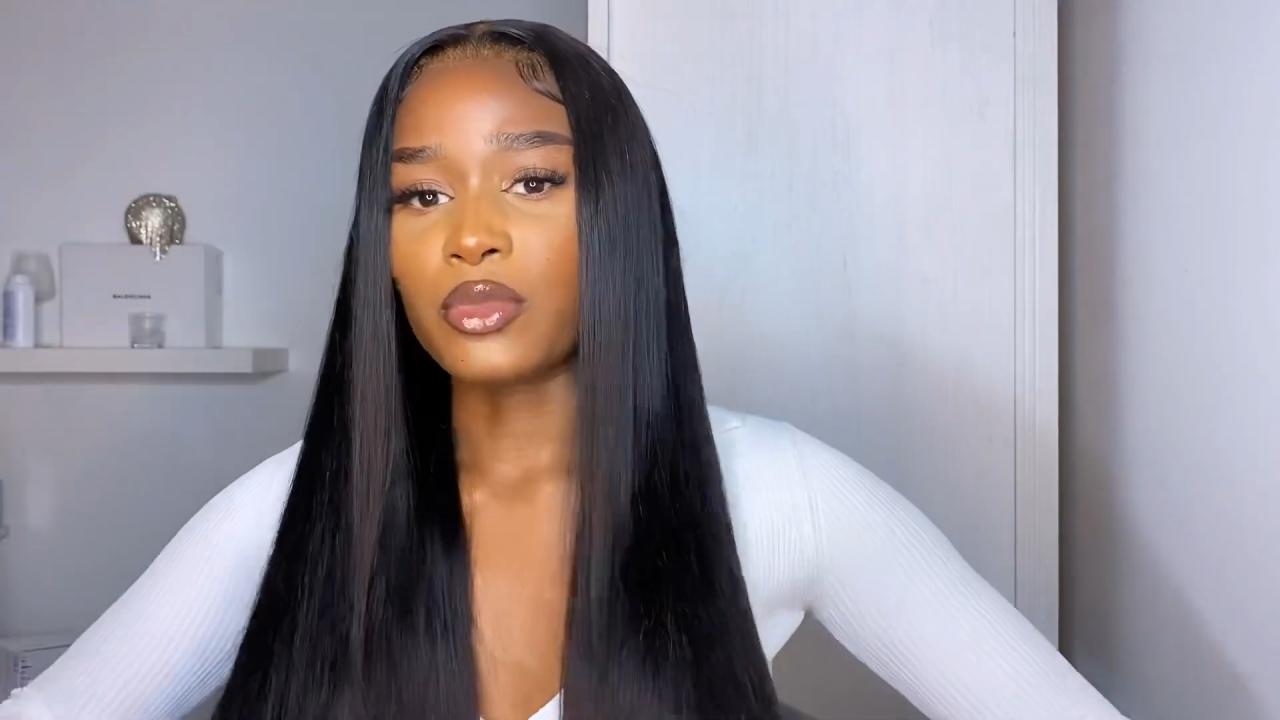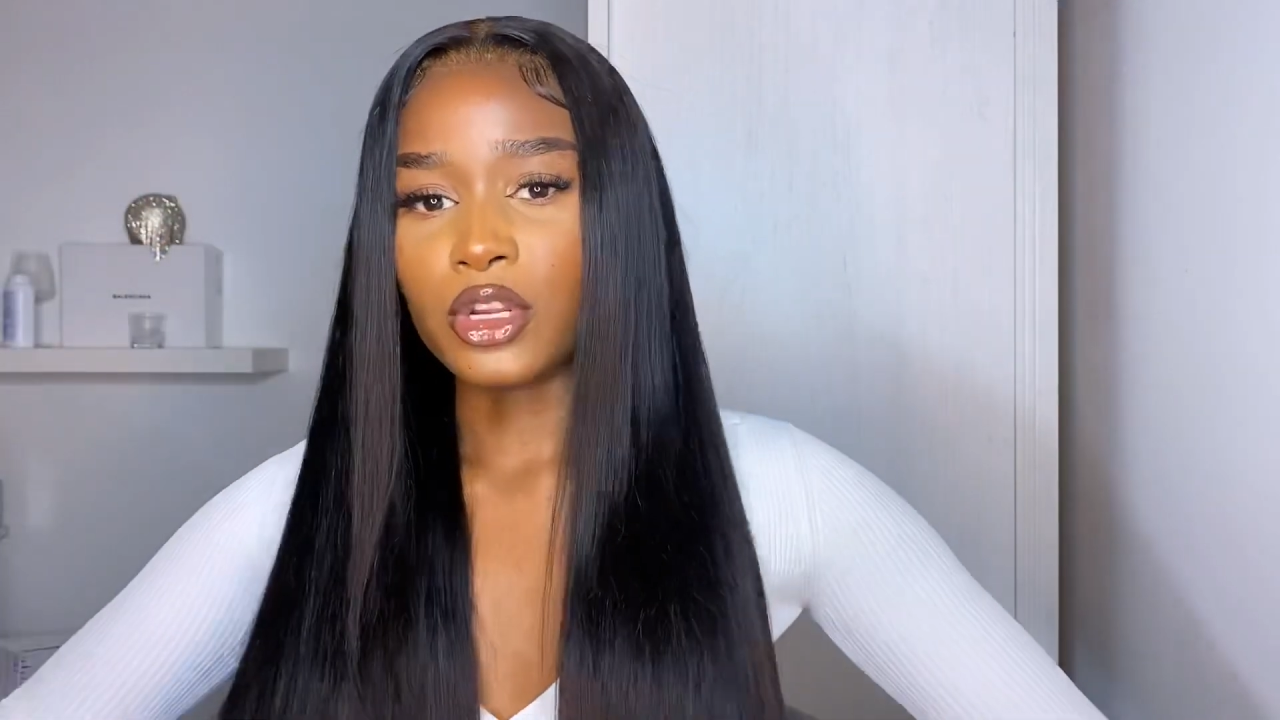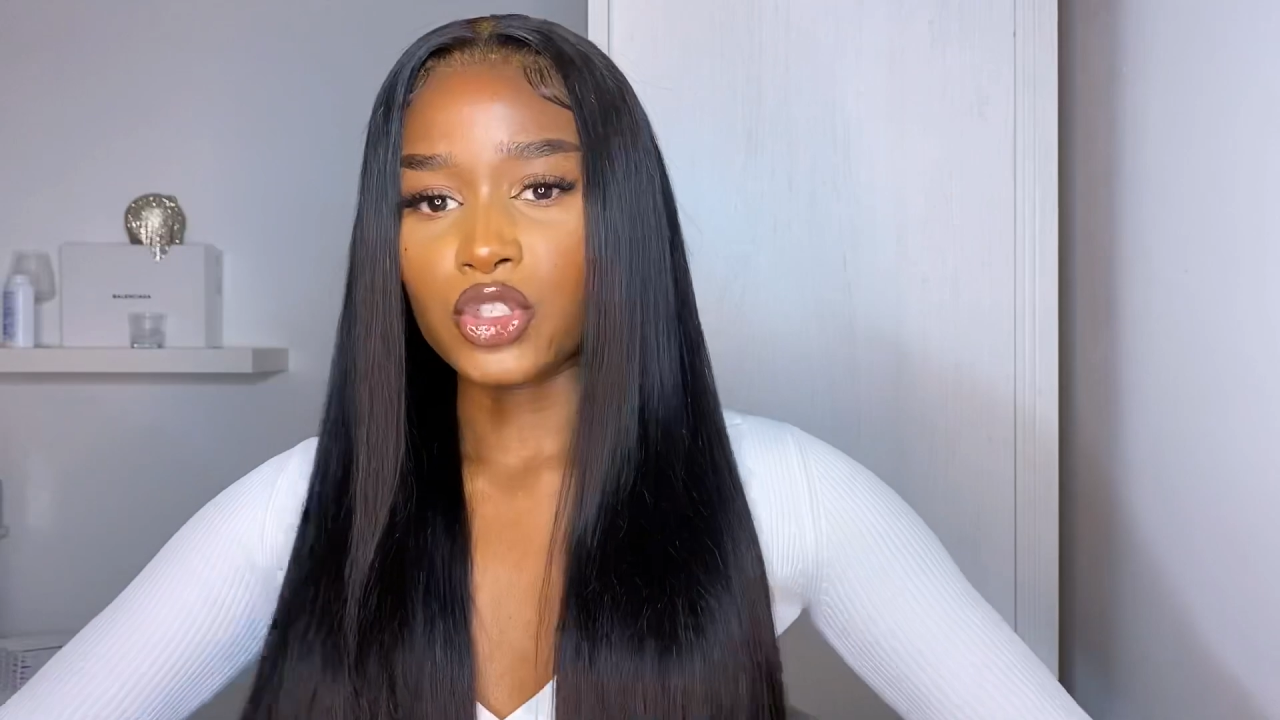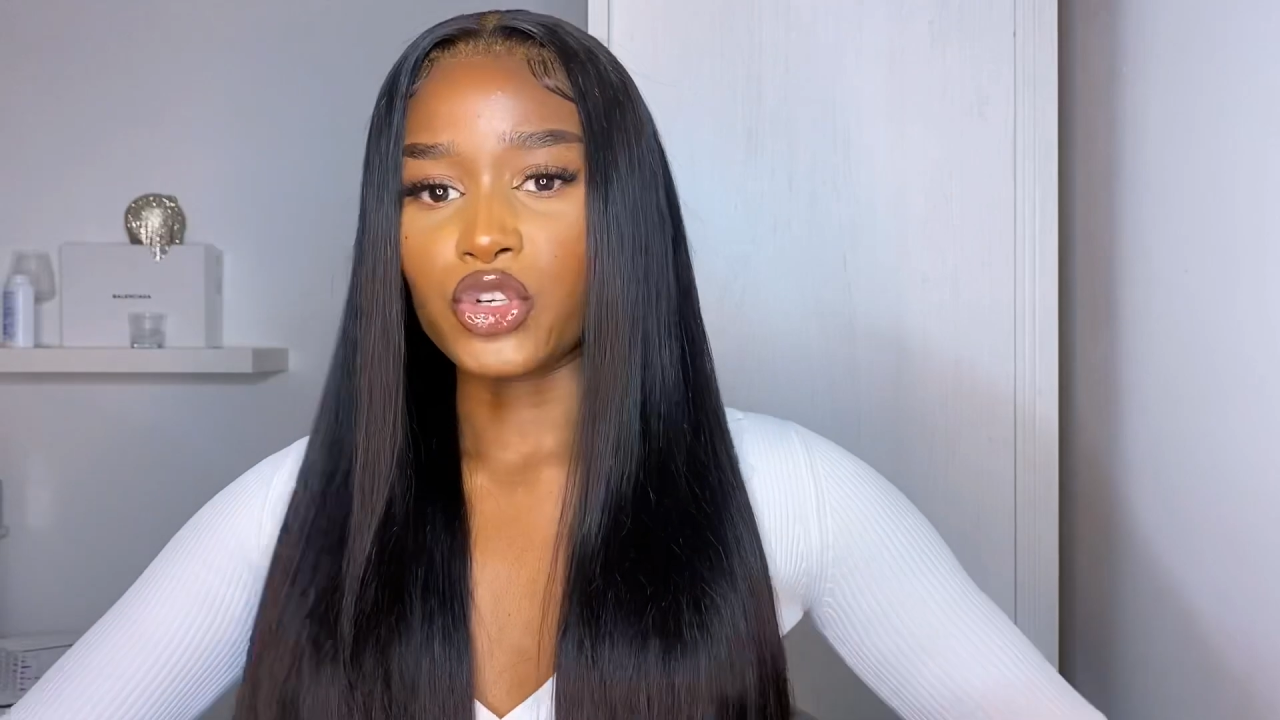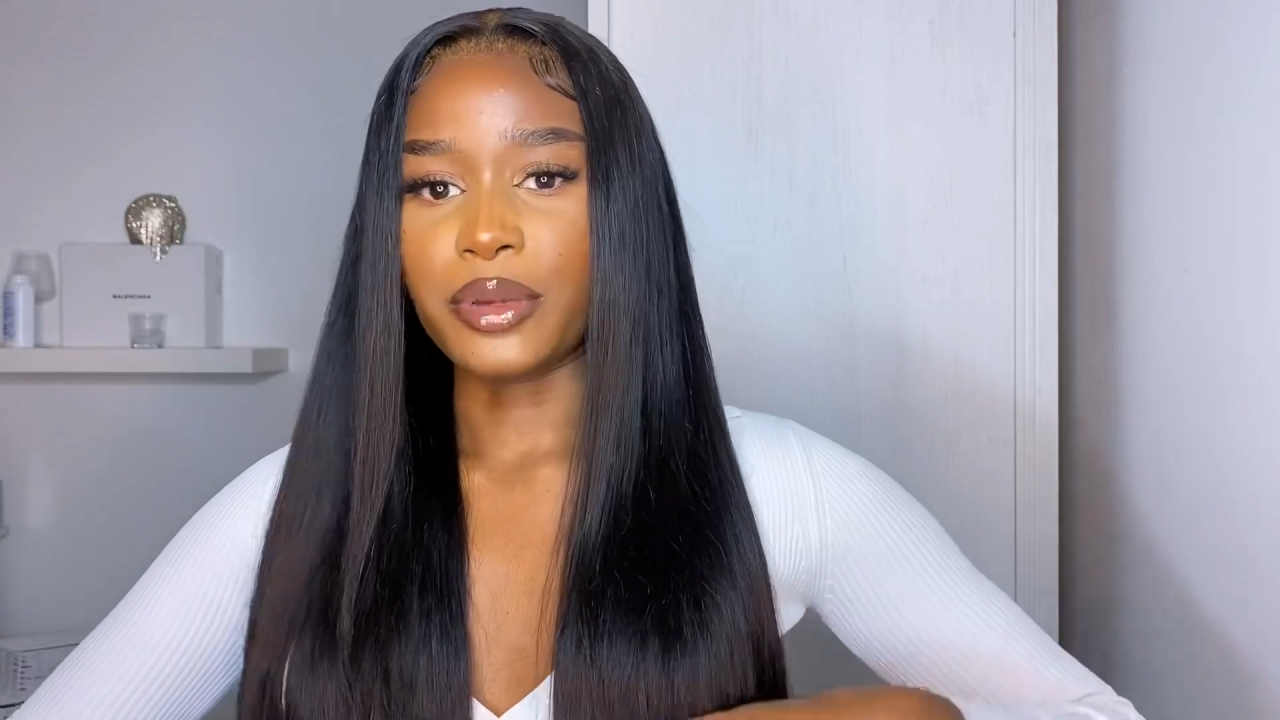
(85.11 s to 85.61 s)

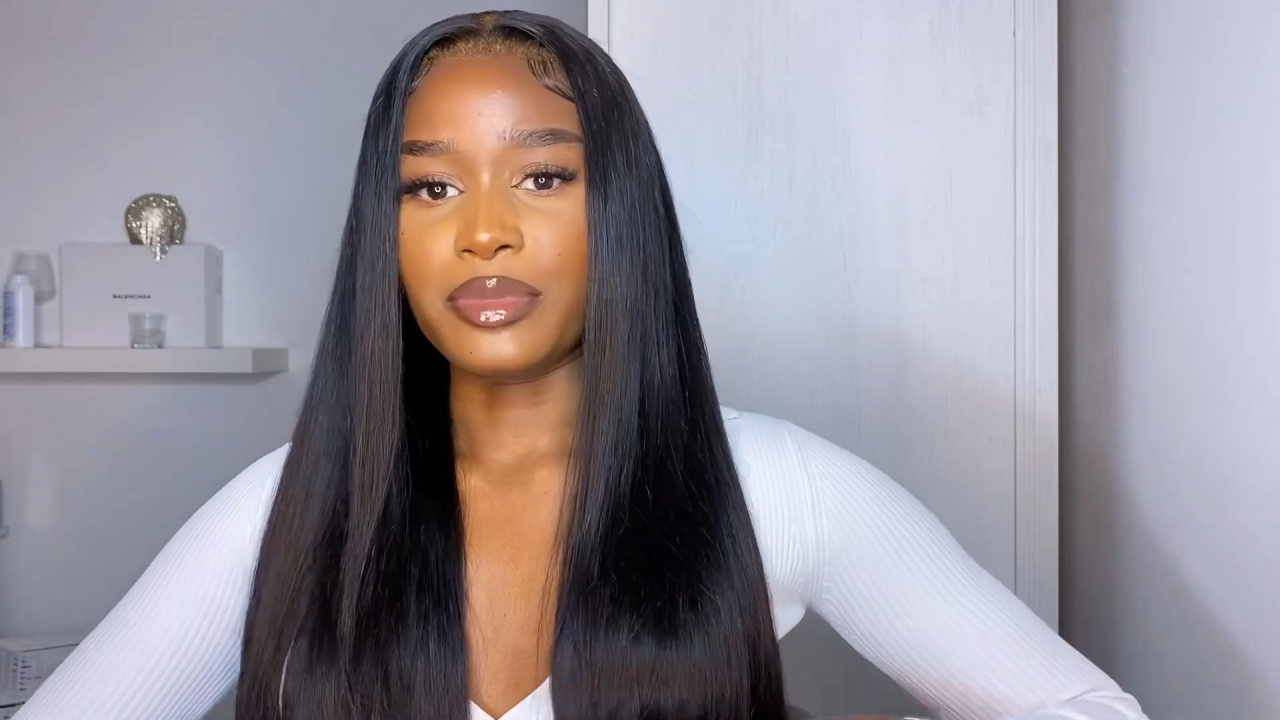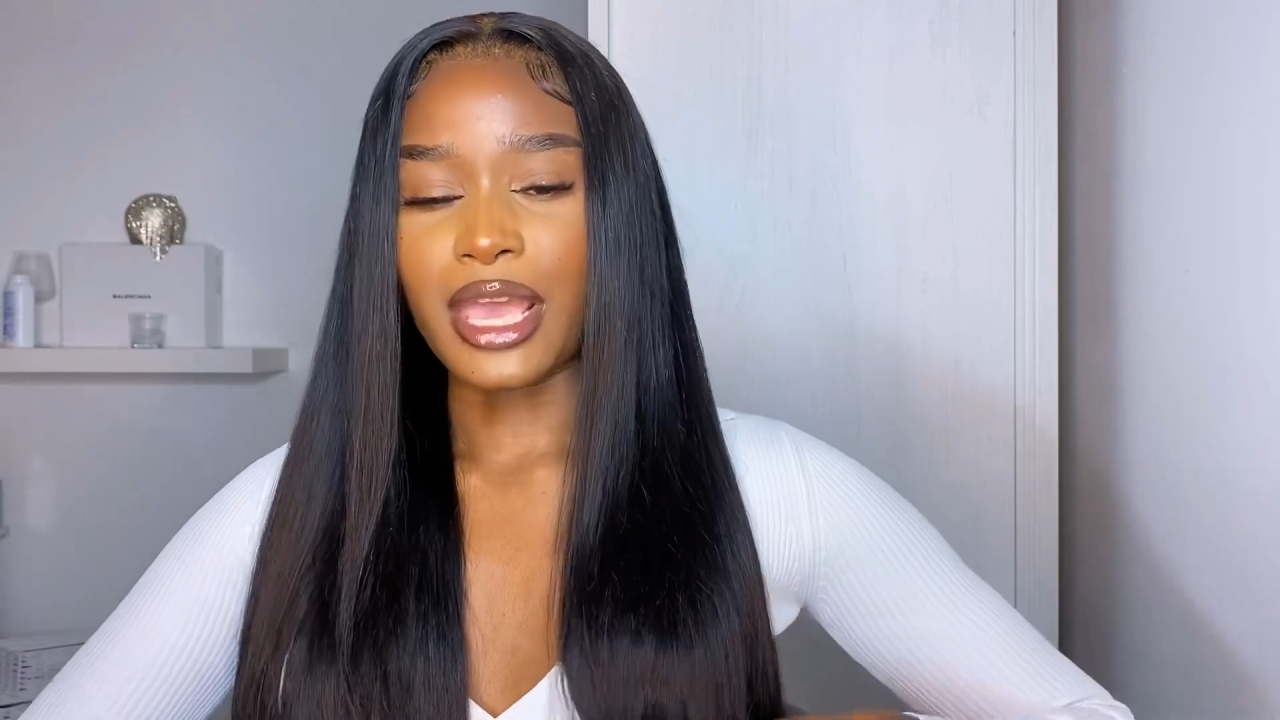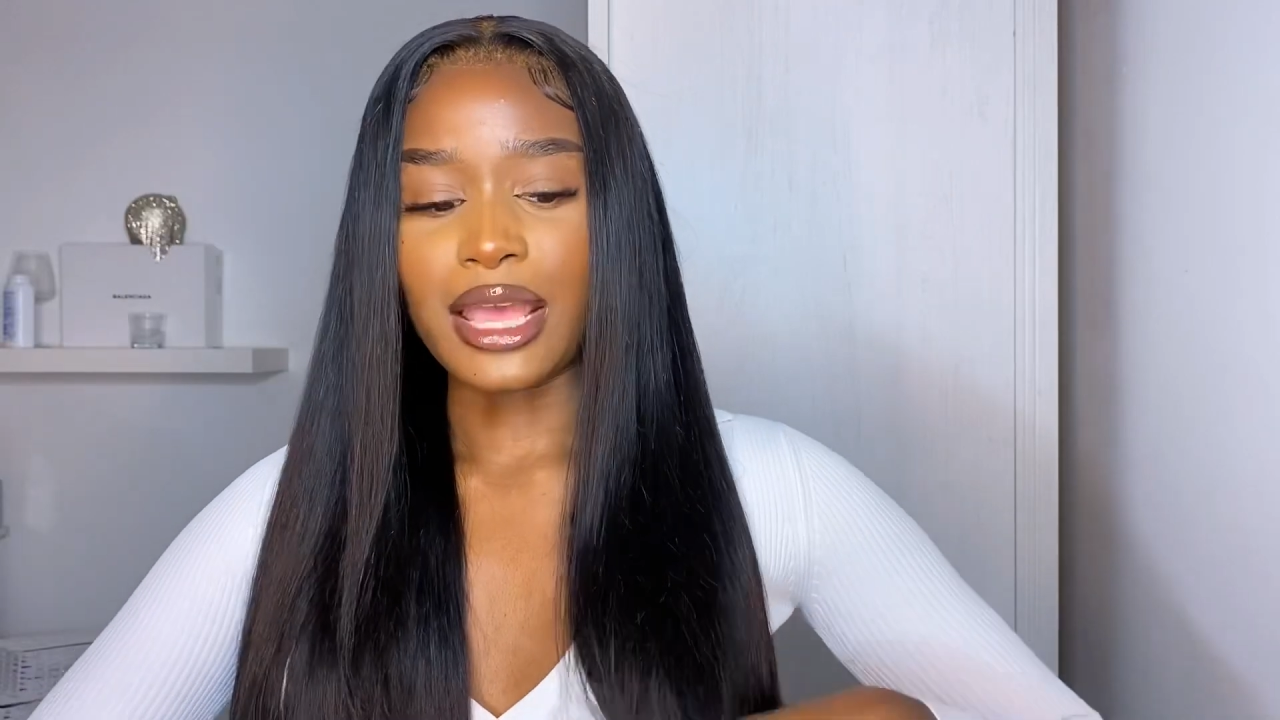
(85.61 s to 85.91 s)
gonna trim the